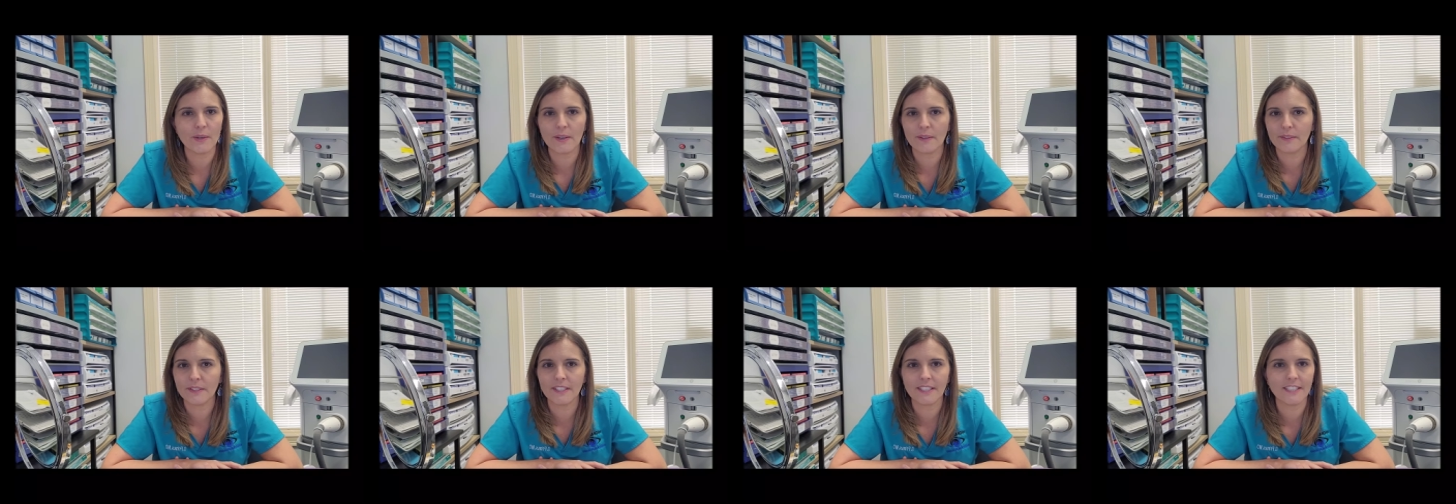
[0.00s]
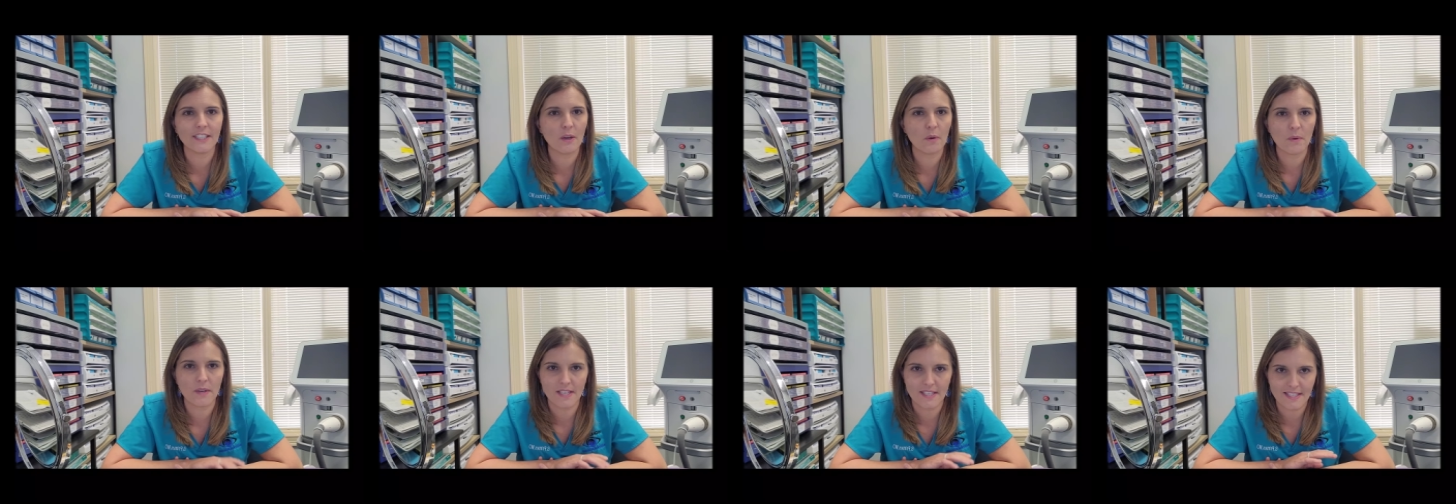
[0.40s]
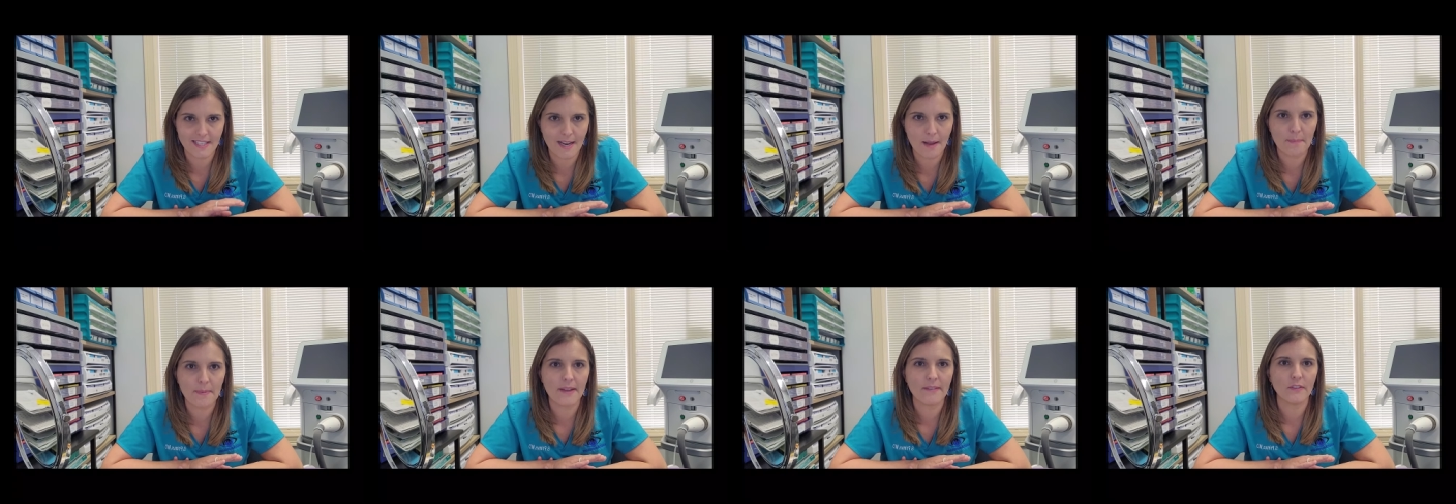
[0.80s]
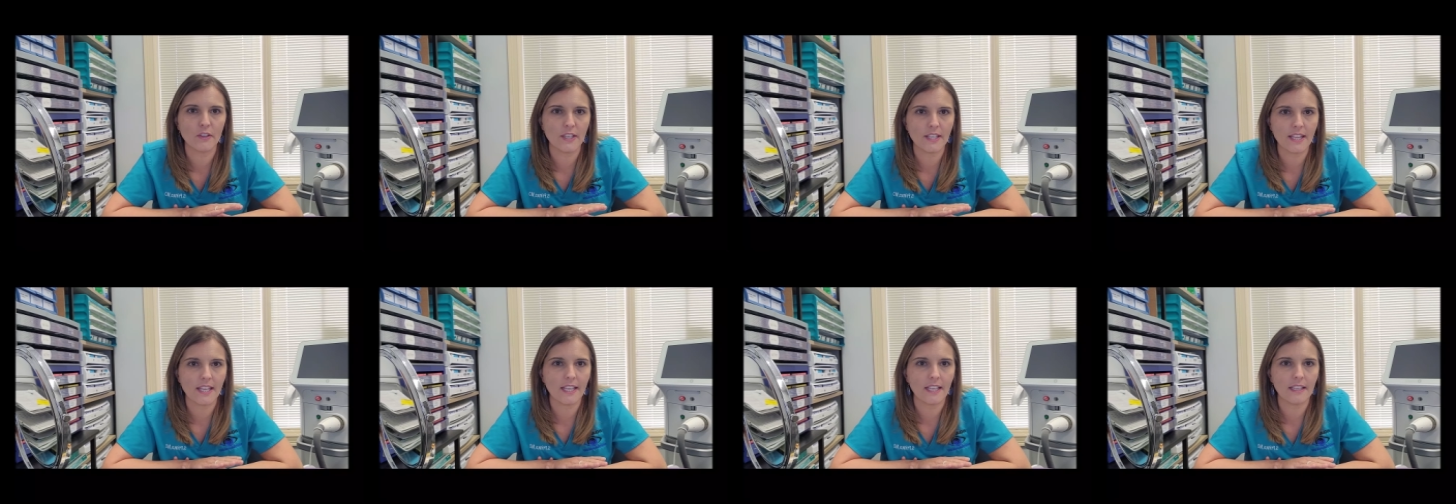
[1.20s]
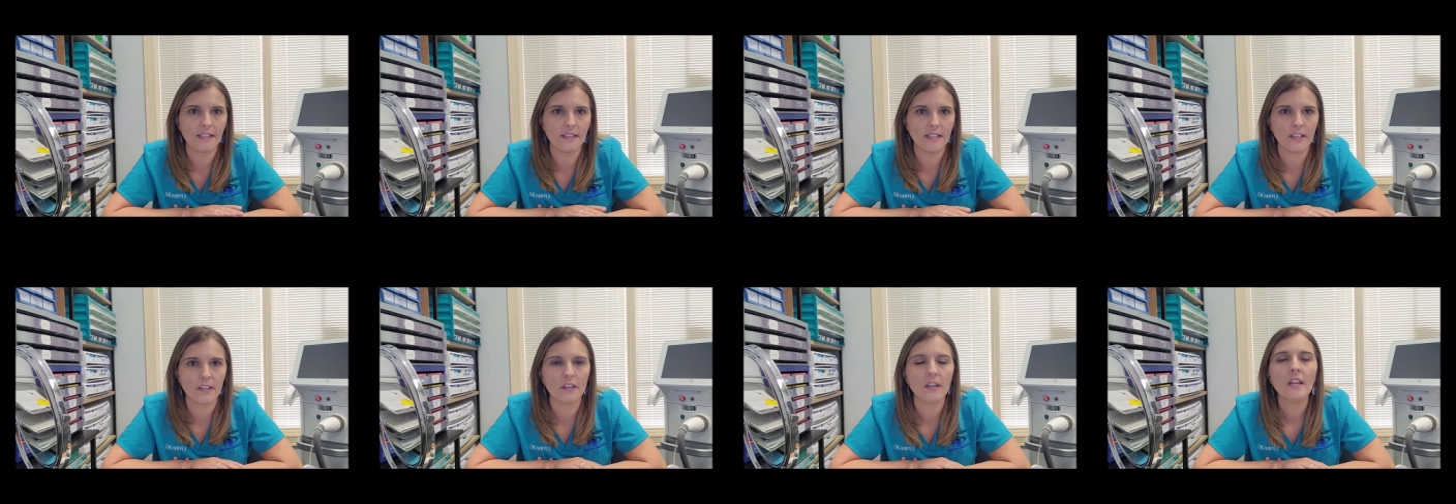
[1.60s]
I really don't want to stop everything in
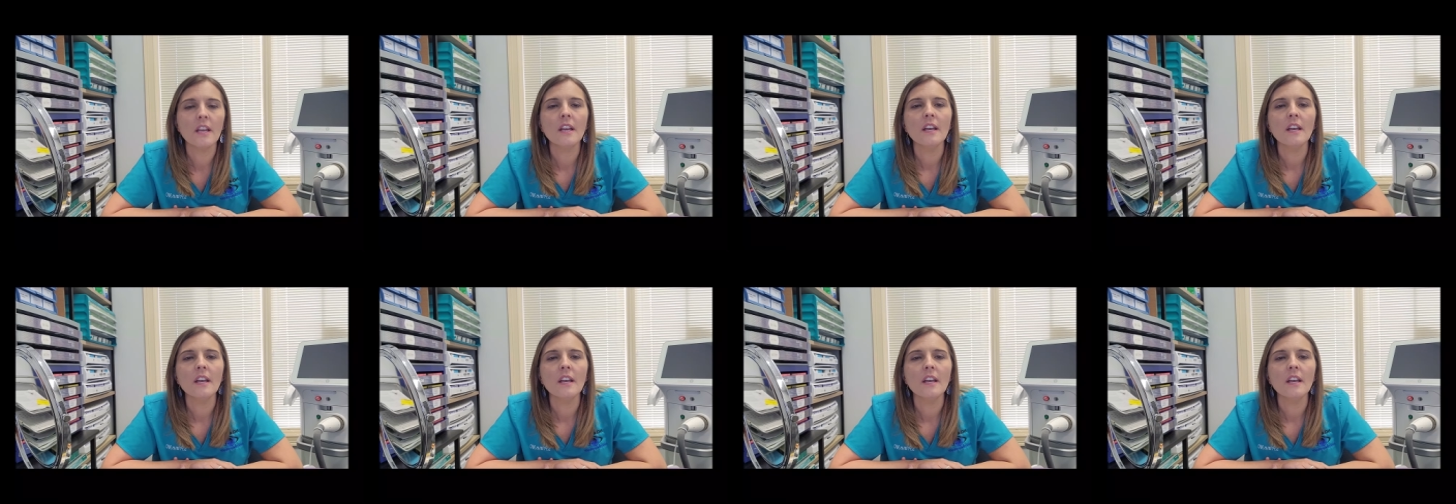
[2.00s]
there.